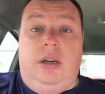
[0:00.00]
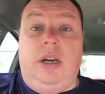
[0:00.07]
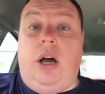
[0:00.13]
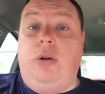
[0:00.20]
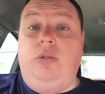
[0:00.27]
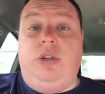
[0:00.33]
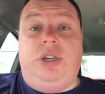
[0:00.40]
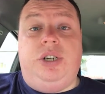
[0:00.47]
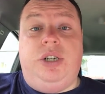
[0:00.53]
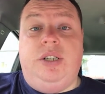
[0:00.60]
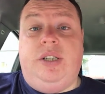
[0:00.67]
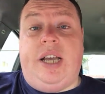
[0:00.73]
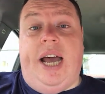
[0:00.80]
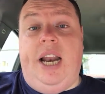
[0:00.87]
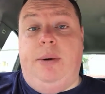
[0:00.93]
Loach,
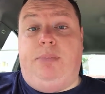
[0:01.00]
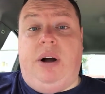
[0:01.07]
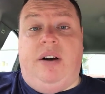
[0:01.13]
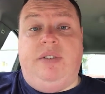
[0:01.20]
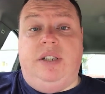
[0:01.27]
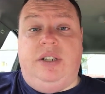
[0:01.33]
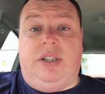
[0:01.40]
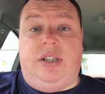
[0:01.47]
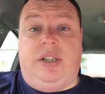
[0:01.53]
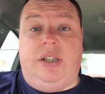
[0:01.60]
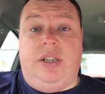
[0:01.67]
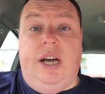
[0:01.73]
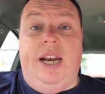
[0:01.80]
Taylor brothers,